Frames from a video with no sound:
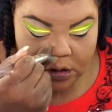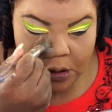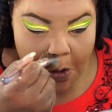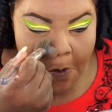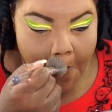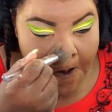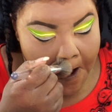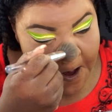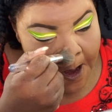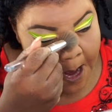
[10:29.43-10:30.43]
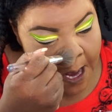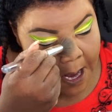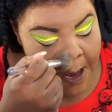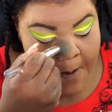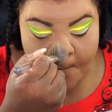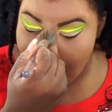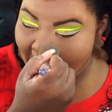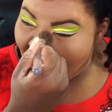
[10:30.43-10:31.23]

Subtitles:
So I am